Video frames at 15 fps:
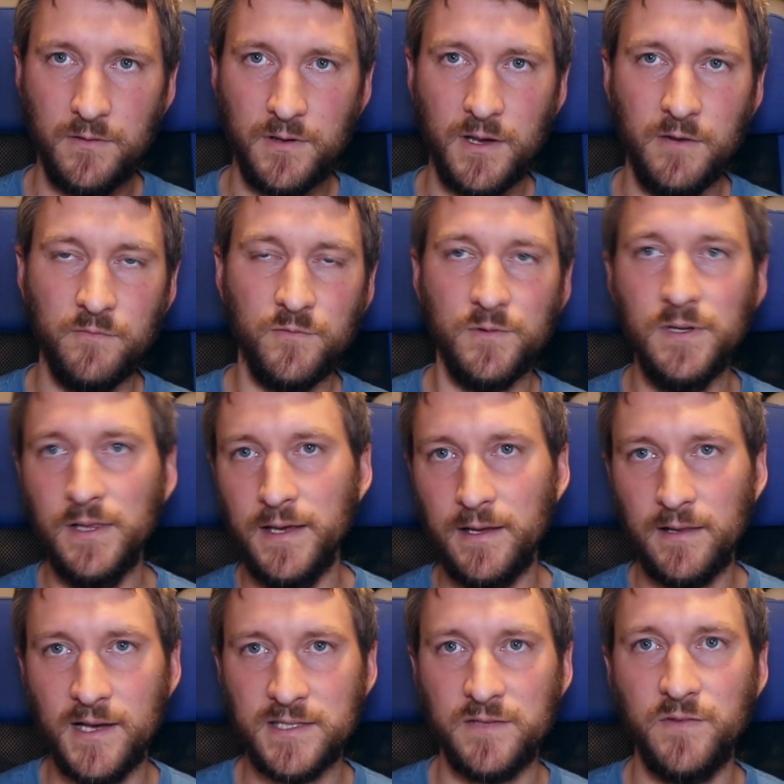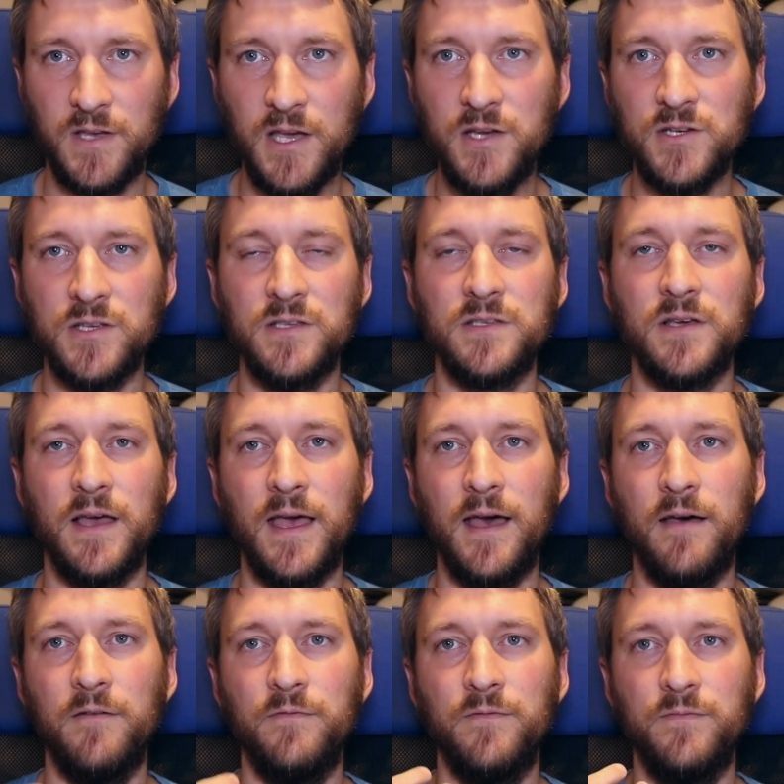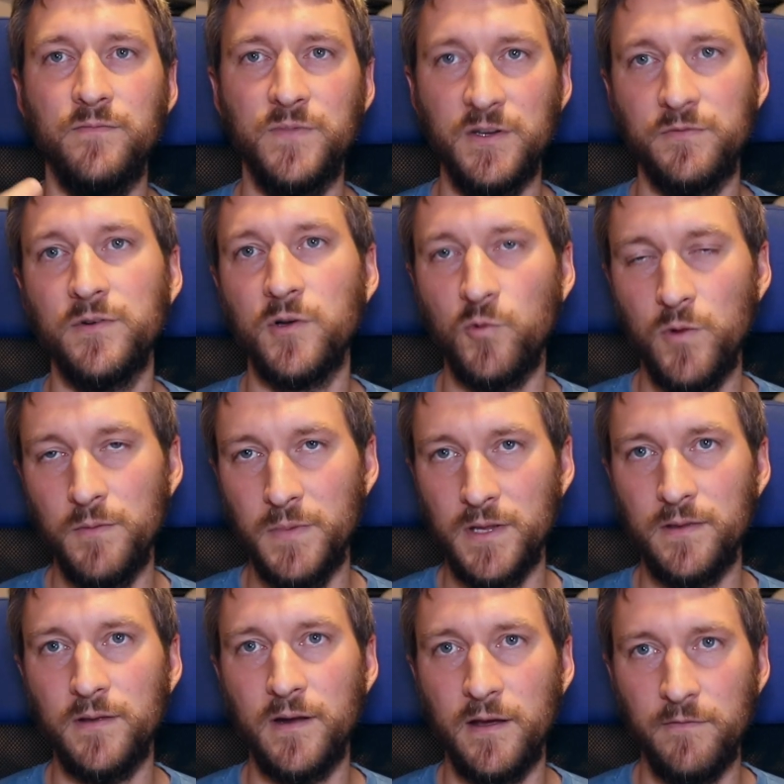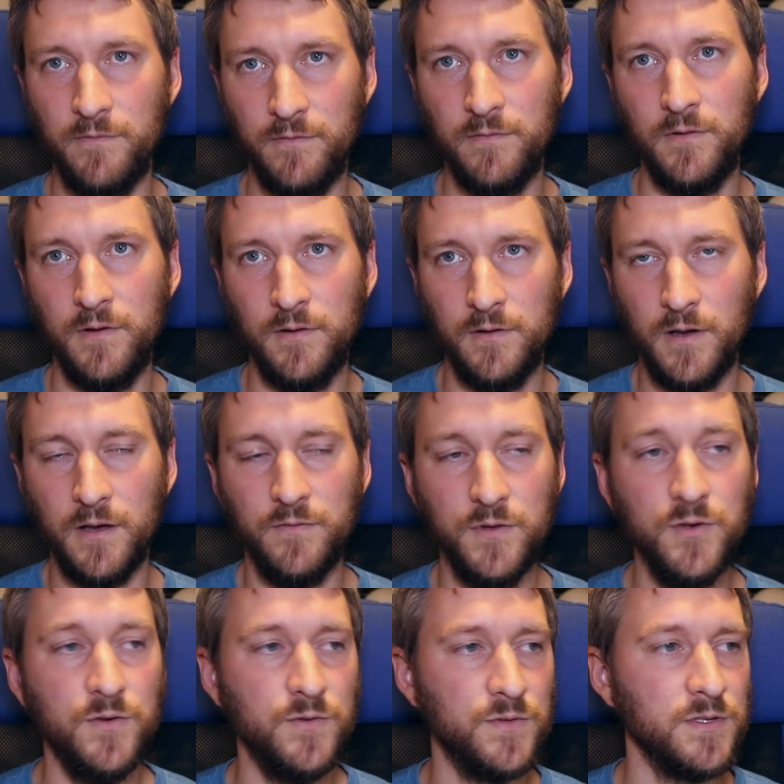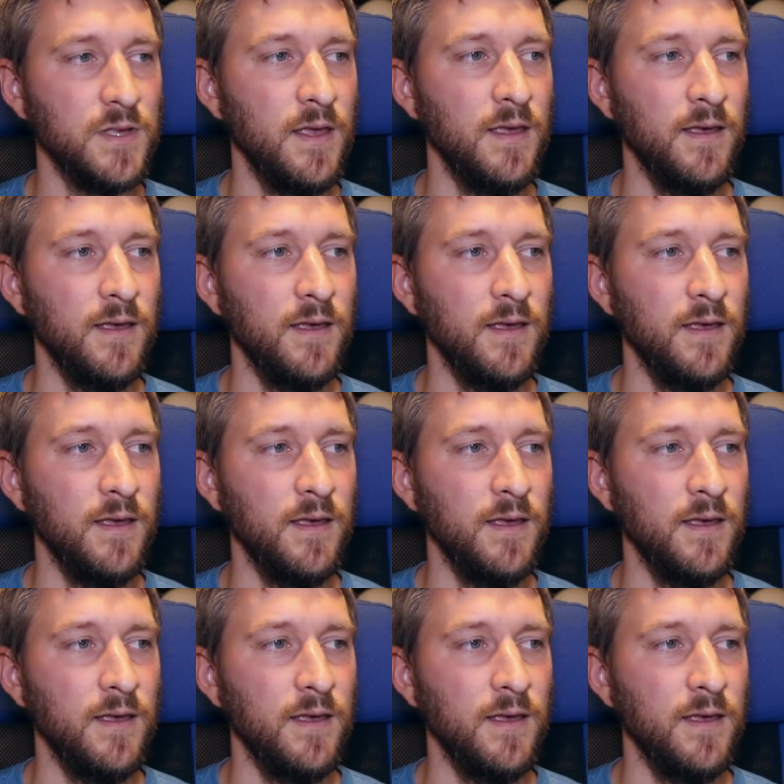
kind of relay classifications, I have different equipment that I've used,